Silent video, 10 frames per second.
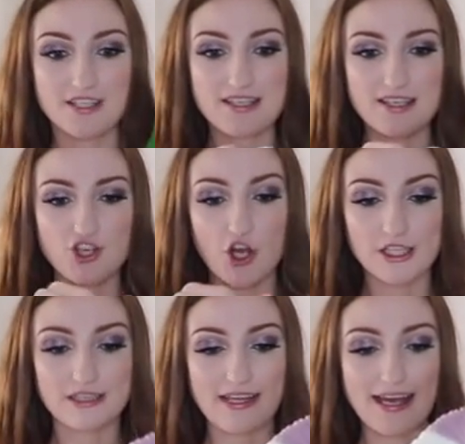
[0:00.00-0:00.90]
This is a
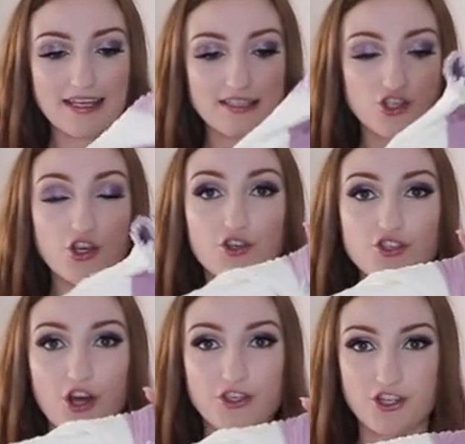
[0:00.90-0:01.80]
turtleneck. It's a
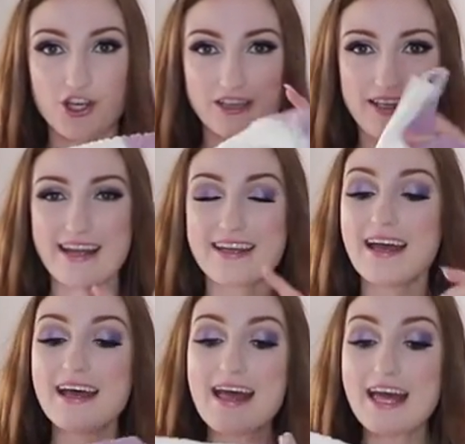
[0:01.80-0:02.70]
two-tone turtleneck.
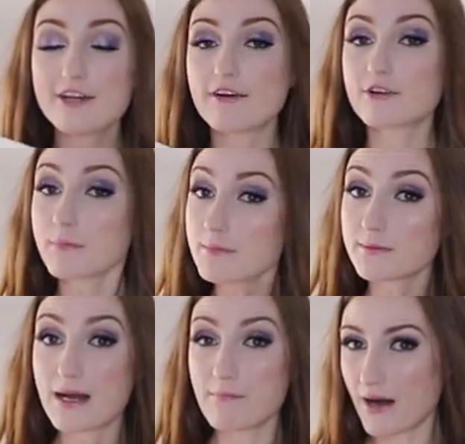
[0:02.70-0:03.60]
Anyone remember
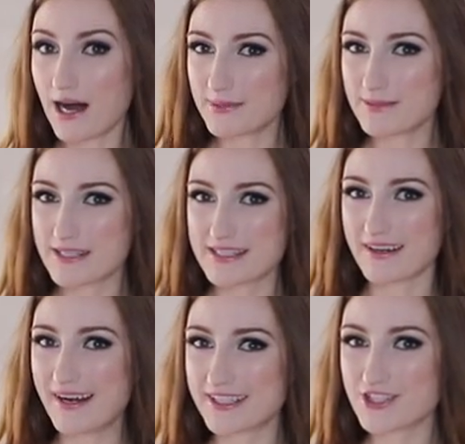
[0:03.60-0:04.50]
my Barbie
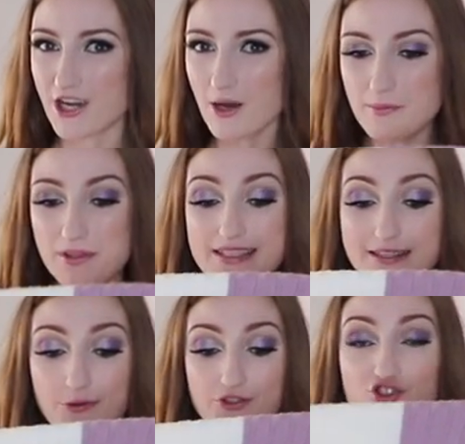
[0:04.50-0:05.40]
Missguided top?
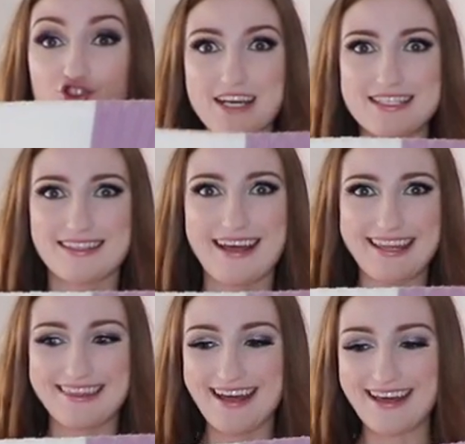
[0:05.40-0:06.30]
This looks just
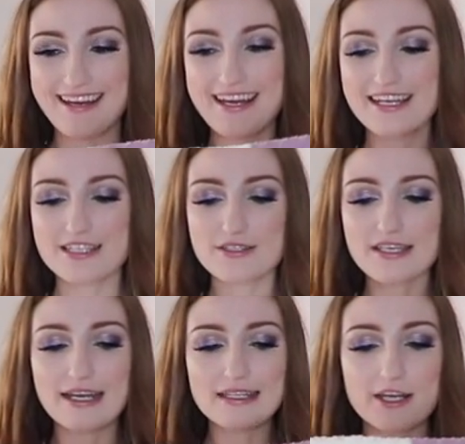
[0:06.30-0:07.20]
like that. So it's
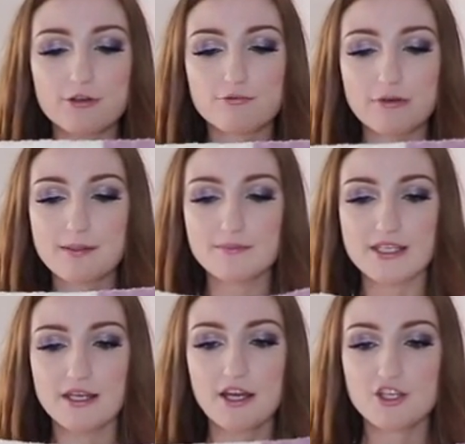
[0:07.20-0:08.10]
kind of like a
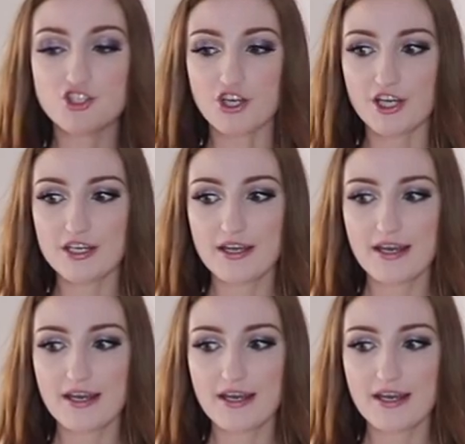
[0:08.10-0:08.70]
ribbed shirt.